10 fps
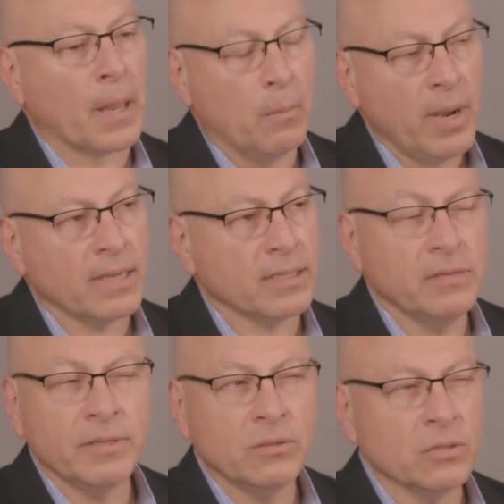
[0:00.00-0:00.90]
But
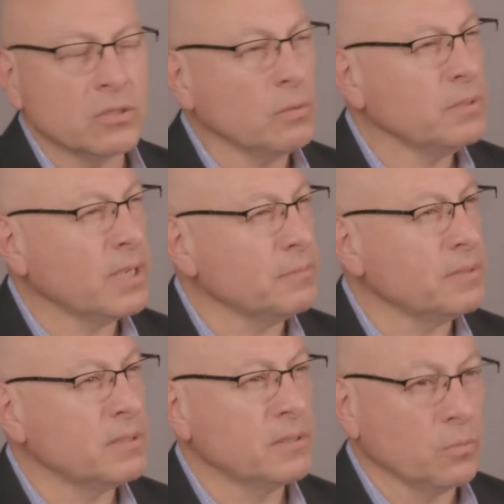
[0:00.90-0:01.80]
even though
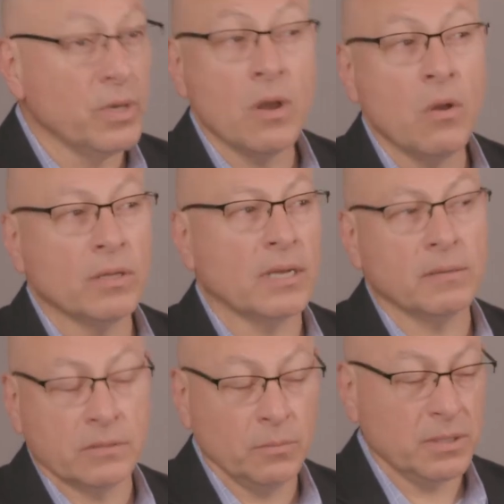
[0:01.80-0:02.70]
sometimes we know
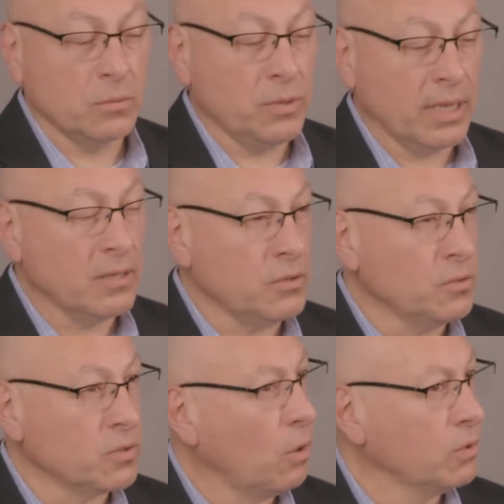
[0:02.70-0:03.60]
that sometimes we can
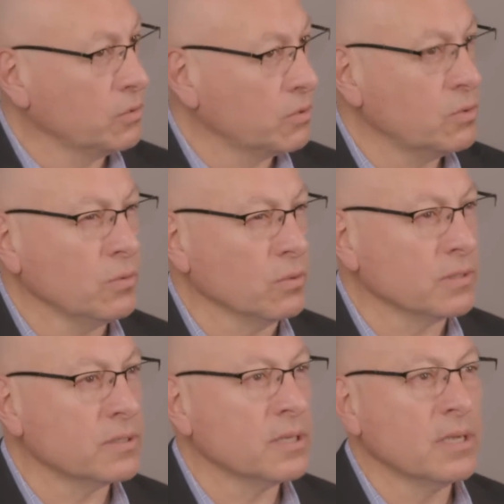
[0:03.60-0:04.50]
use all those
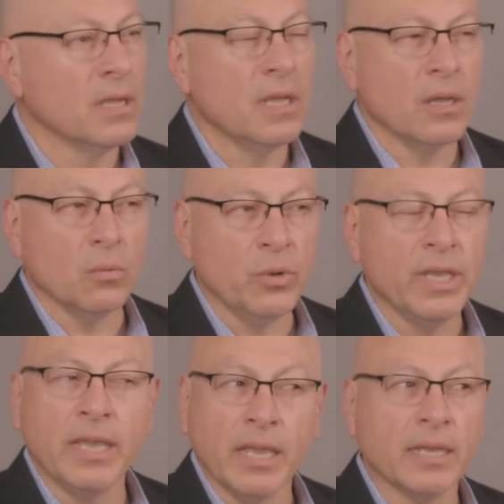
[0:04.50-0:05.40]
tools, we
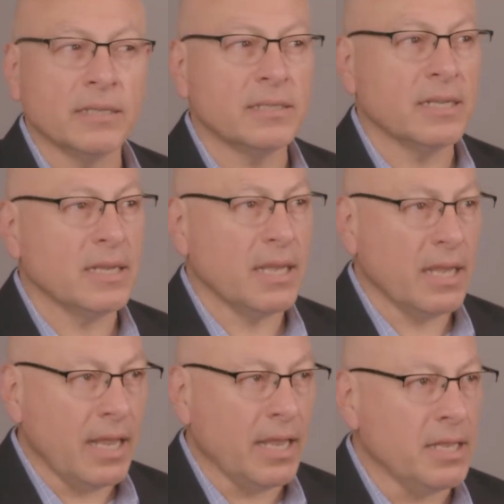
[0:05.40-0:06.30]
get
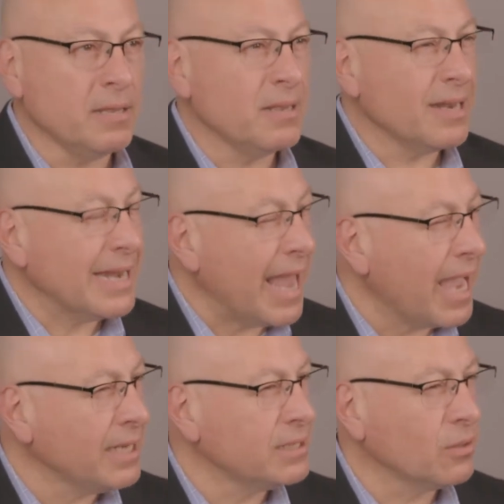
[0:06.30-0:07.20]
a
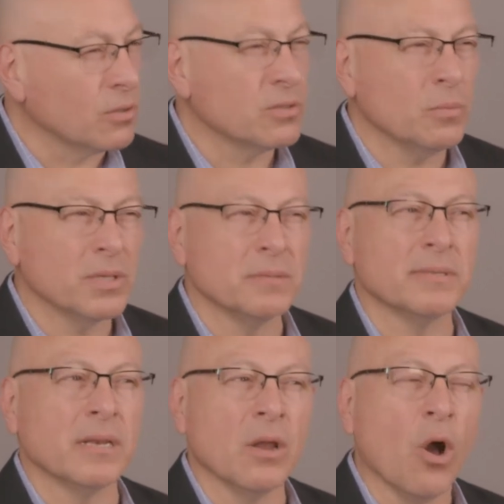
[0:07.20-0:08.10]
light or sometimes
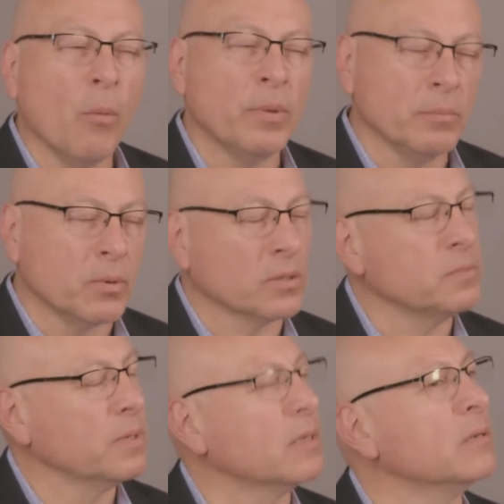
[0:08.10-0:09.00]
an open
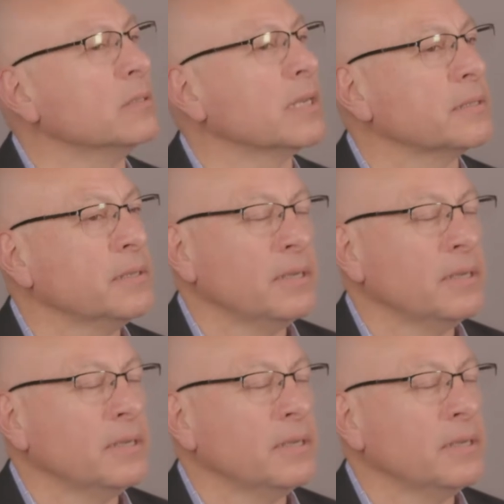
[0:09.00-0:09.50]
proximal contact.